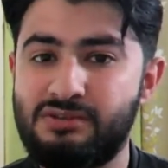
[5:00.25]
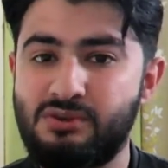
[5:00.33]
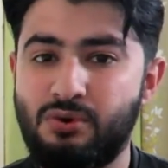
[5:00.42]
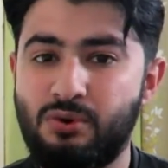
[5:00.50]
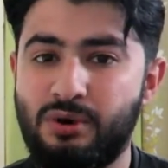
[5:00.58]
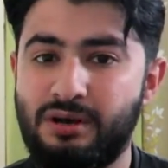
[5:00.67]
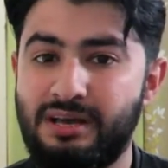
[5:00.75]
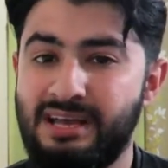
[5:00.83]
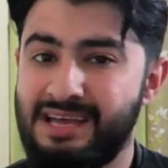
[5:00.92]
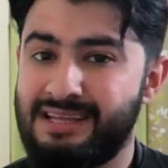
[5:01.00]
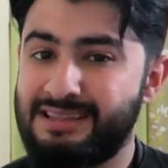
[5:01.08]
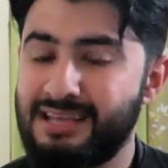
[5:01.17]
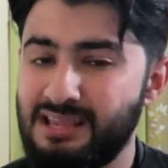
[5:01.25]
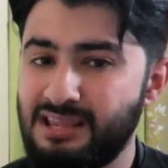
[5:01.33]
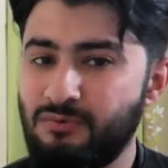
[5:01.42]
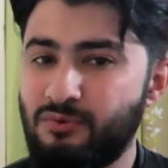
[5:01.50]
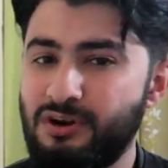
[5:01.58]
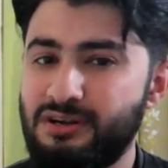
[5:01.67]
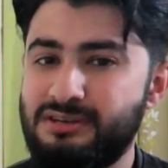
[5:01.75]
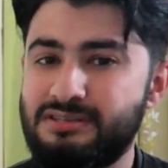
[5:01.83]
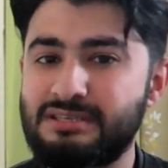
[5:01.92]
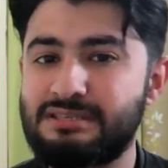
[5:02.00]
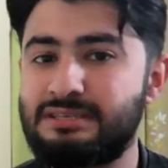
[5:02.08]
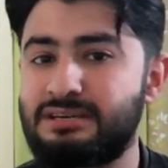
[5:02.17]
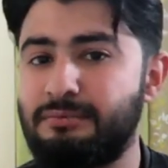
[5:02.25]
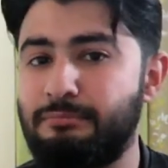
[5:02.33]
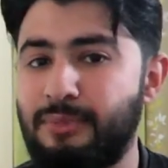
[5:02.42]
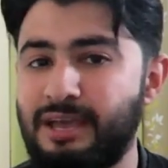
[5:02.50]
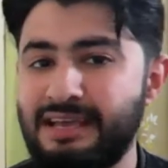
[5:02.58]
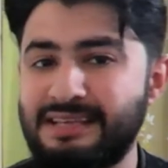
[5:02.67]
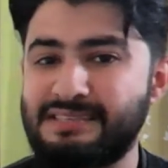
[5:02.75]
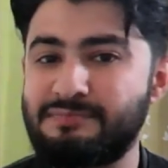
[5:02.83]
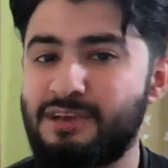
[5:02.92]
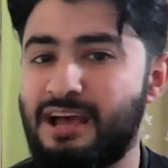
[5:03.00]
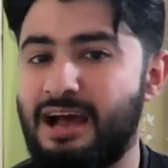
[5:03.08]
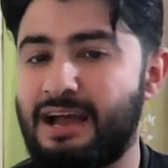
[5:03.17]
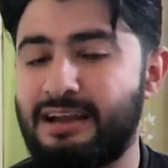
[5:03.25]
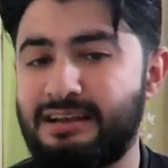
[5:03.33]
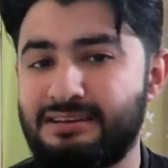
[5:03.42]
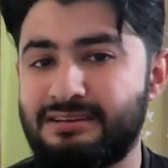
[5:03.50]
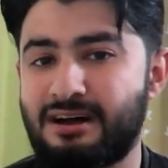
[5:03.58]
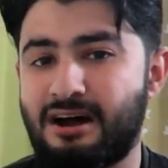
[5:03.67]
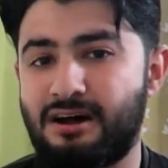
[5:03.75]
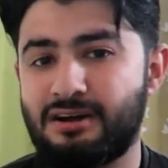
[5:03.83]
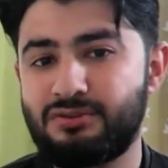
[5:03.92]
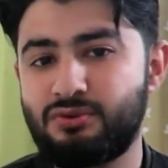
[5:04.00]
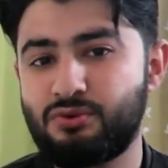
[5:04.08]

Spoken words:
so then what remains behind are